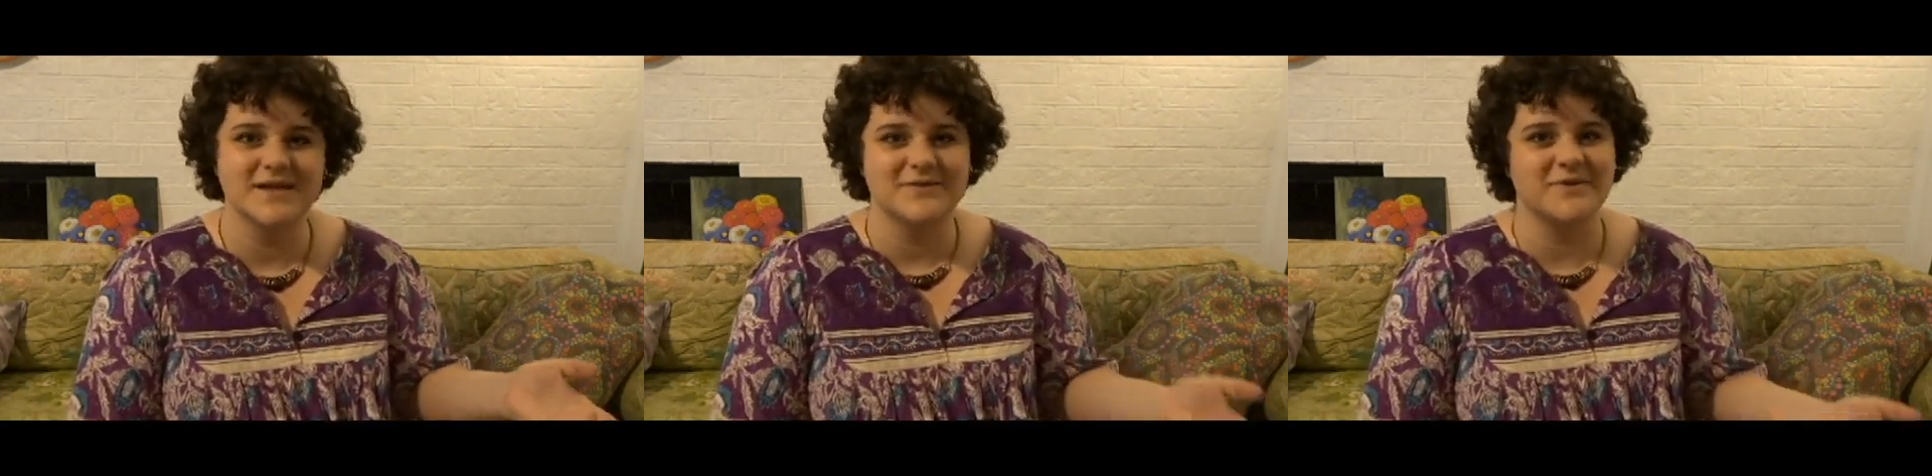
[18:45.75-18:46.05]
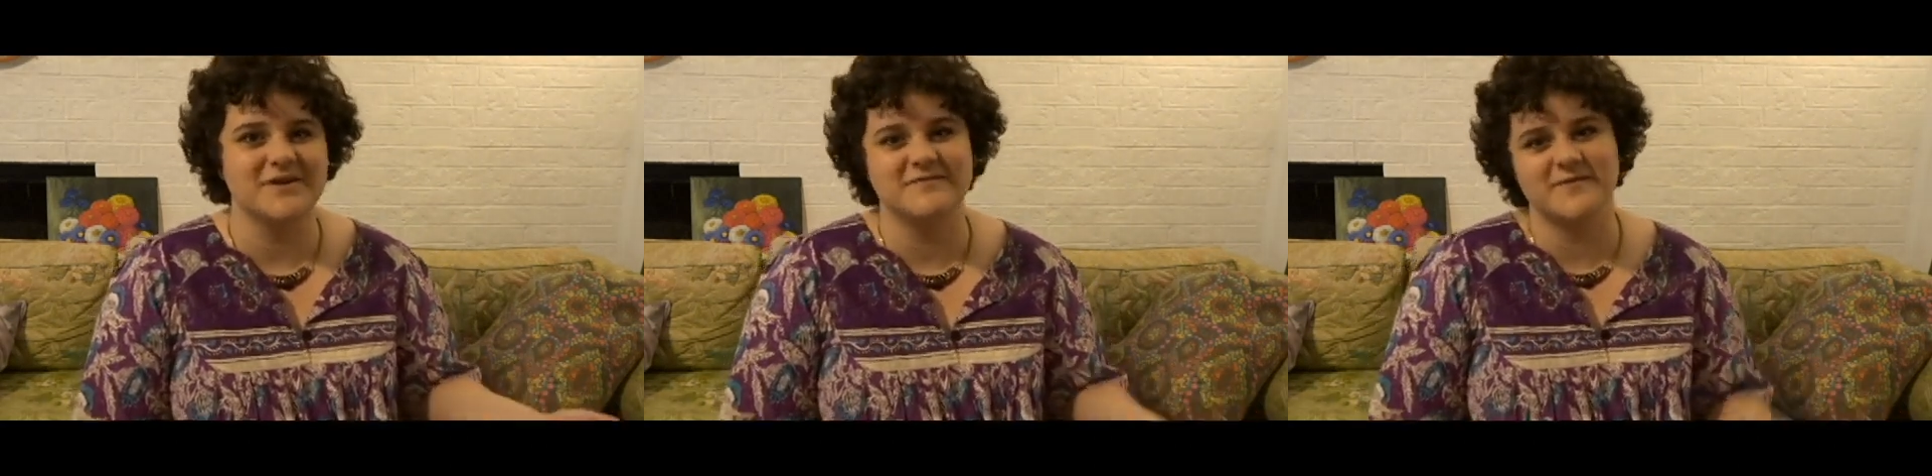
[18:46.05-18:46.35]

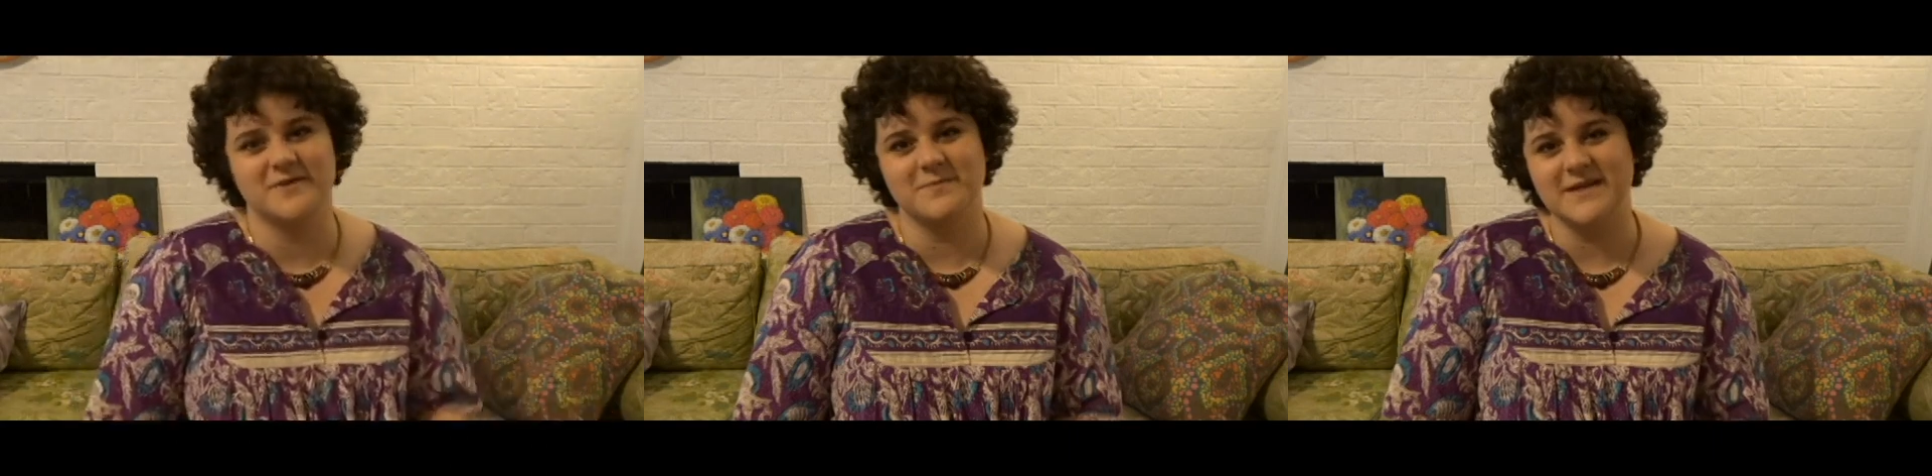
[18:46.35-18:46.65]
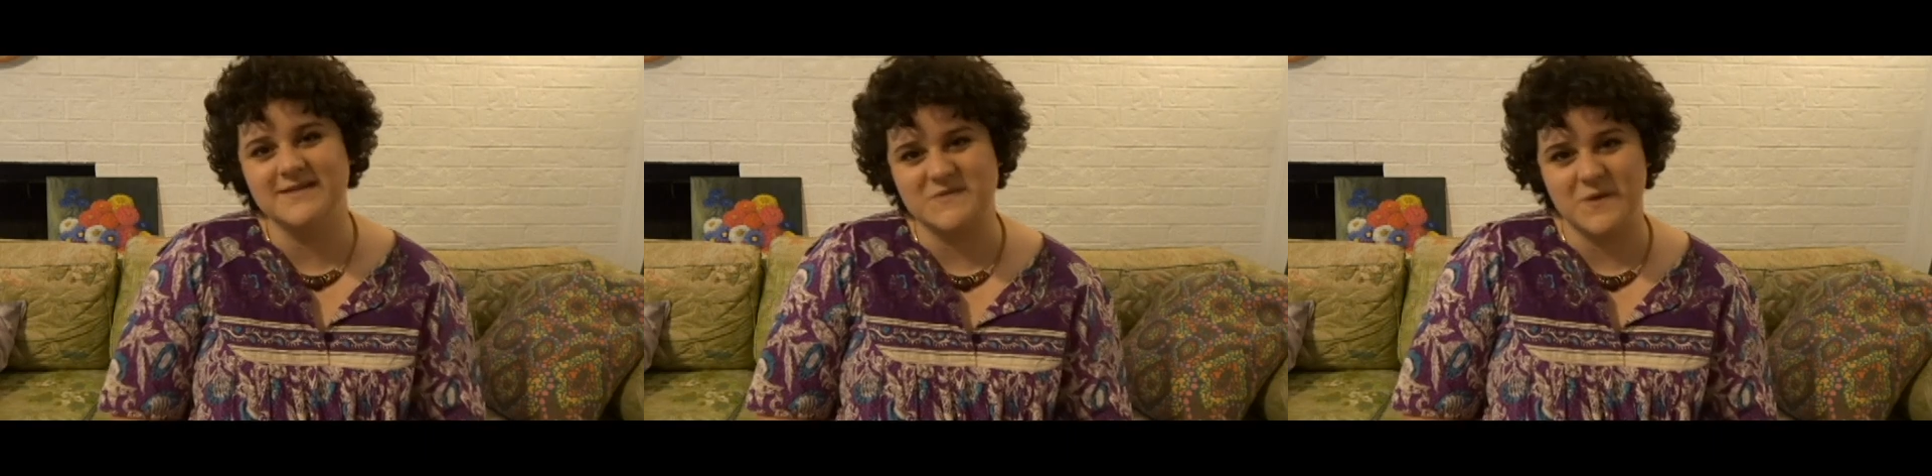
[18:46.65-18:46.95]
what your favorite
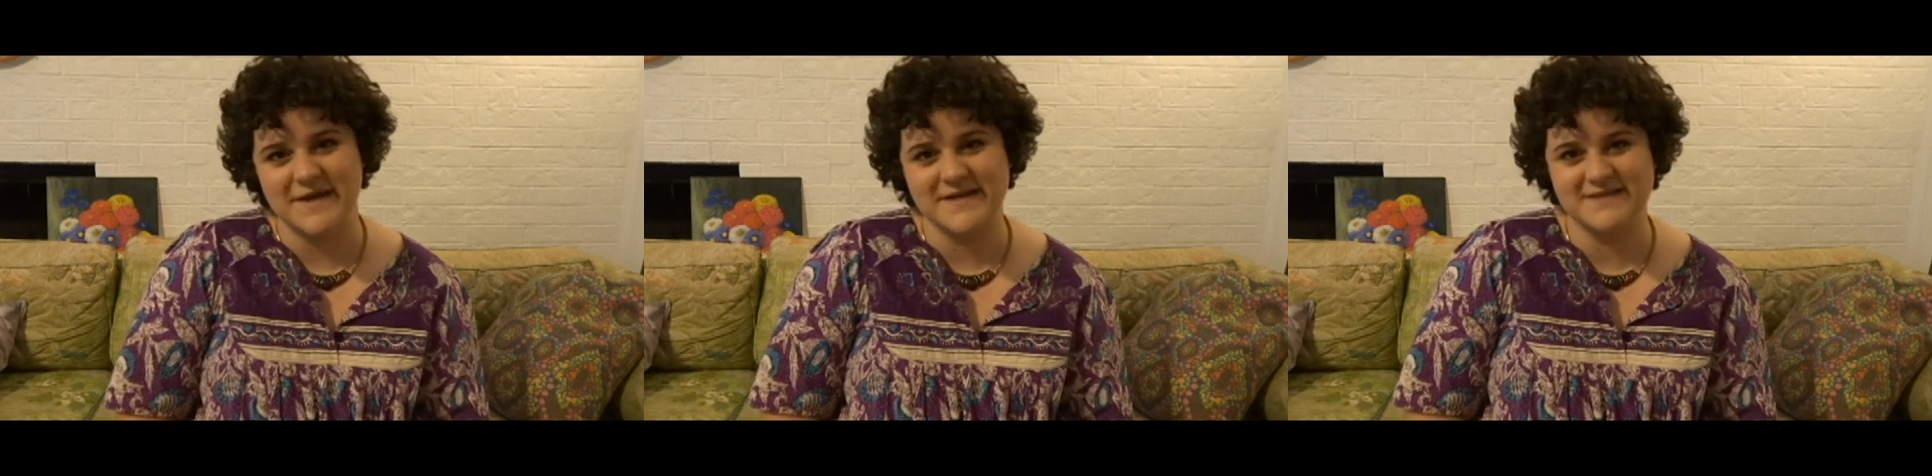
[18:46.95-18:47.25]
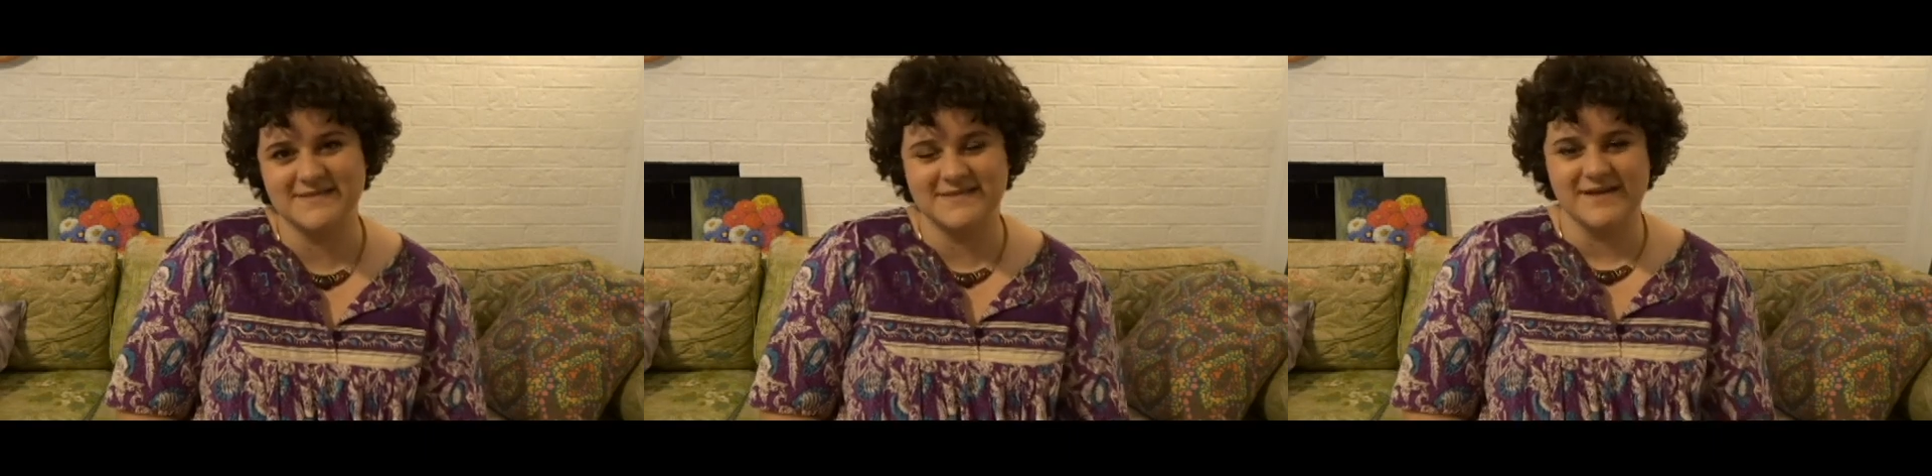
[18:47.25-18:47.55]
piece
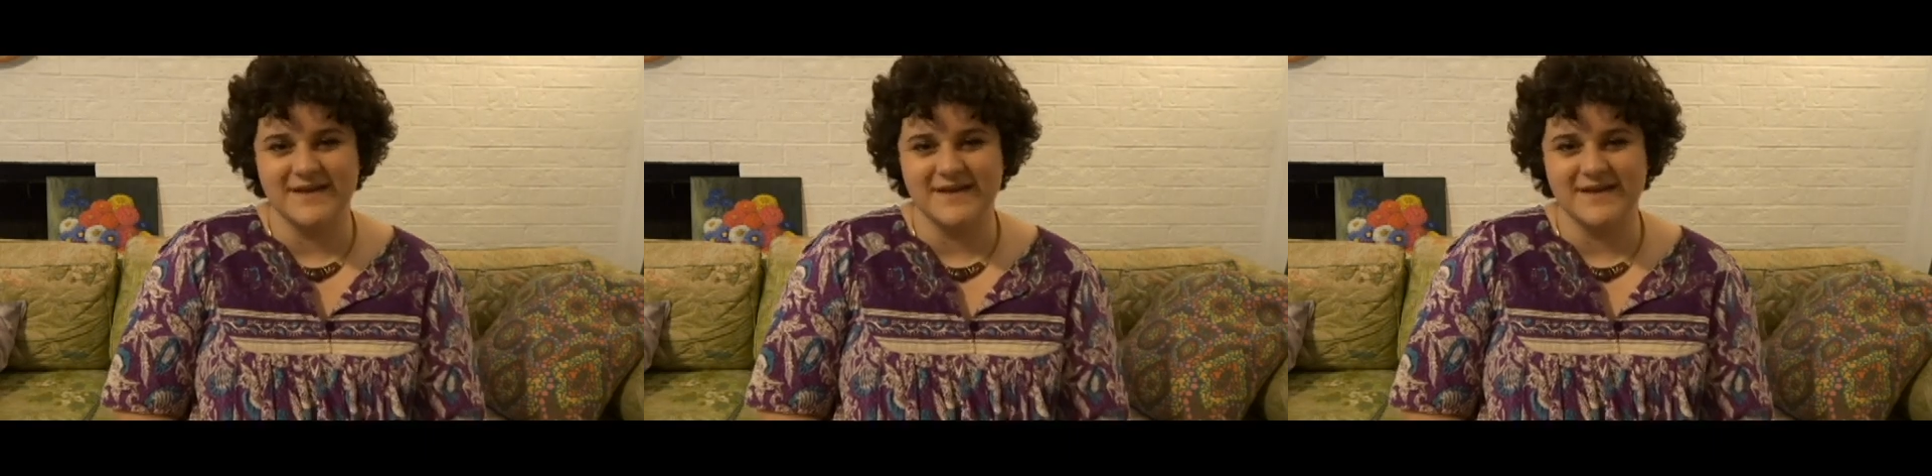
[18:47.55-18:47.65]
was.